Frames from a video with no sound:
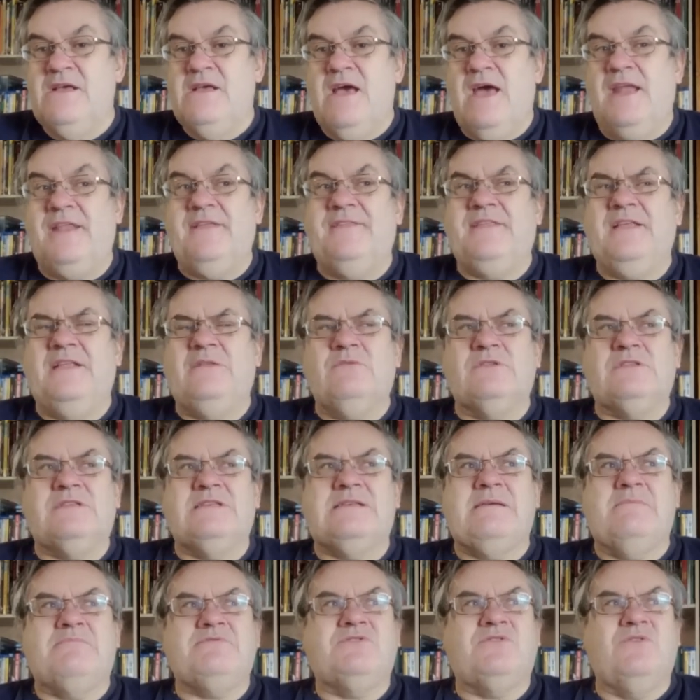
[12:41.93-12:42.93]
And I think what this
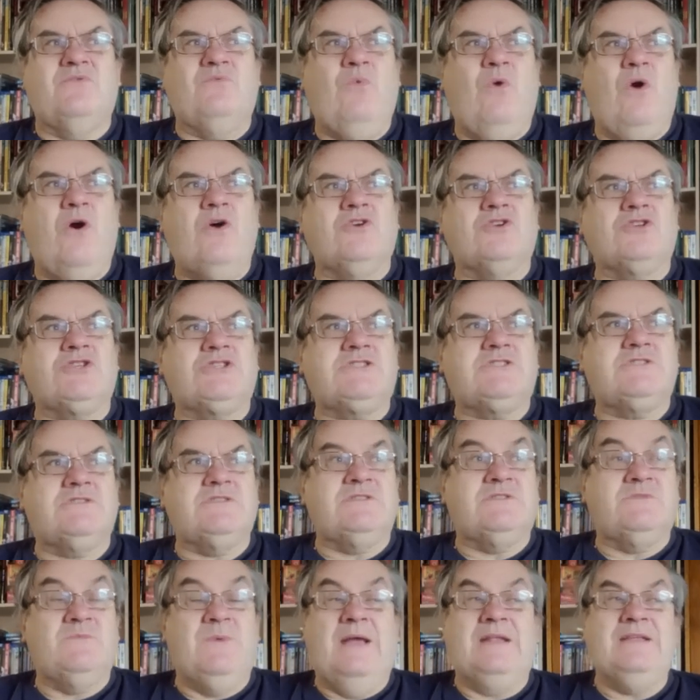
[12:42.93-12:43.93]
episode was,
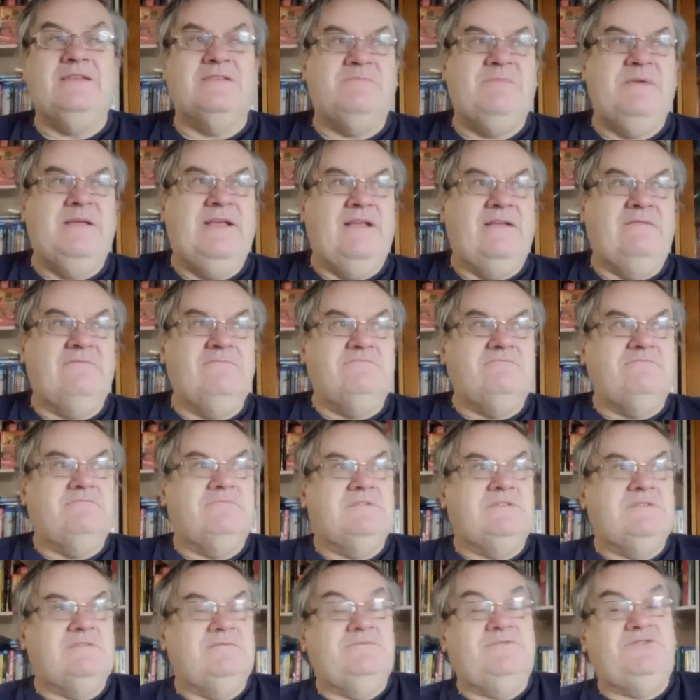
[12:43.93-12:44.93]
as well as being
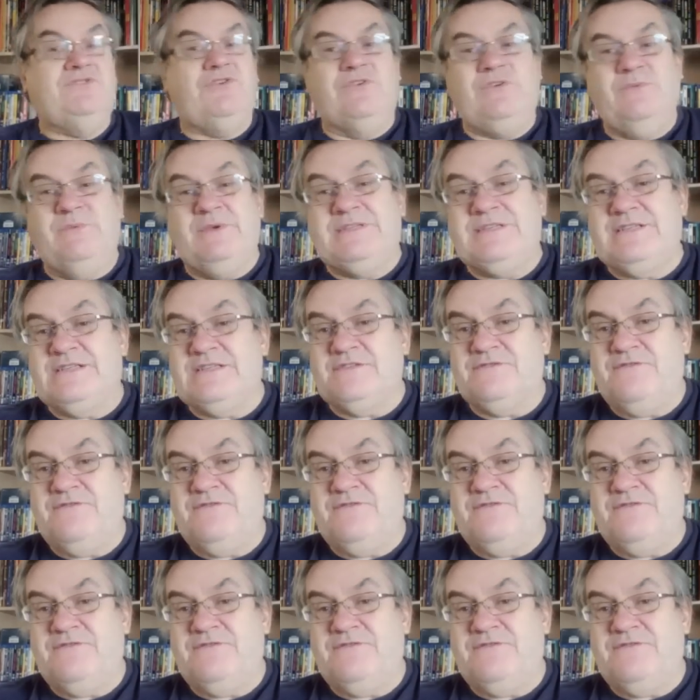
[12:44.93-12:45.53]
Jodie Whittaker's